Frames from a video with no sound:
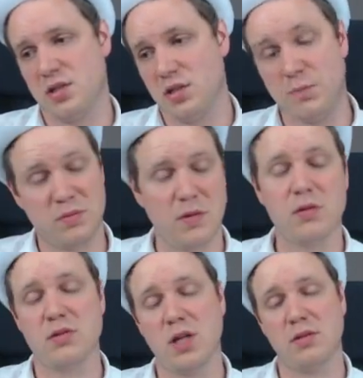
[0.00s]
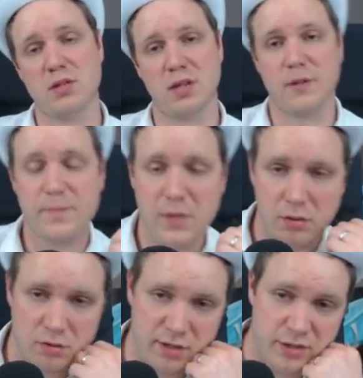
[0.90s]
uh, to promote Dota
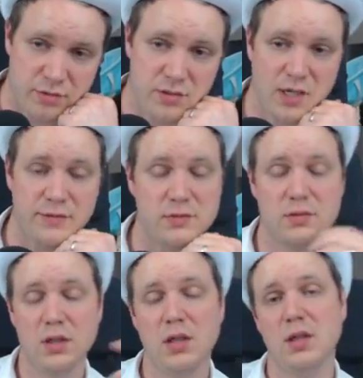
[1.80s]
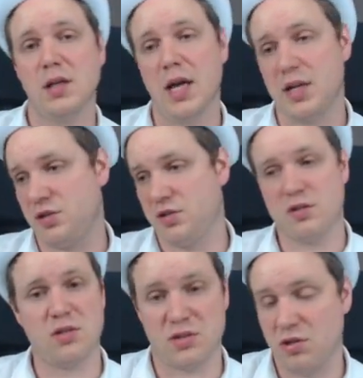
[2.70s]
on a grassroots level, and
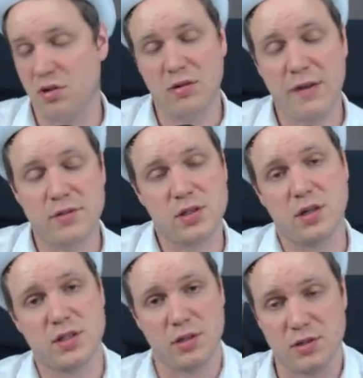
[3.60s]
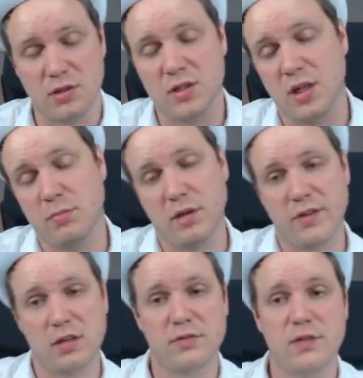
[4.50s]
just just good old advertising is not done by
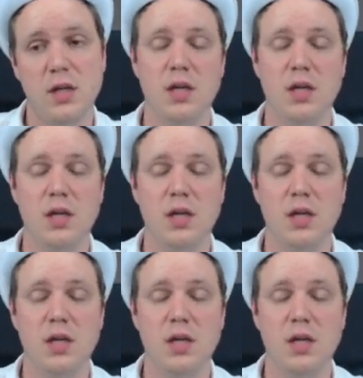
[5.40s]
Valve.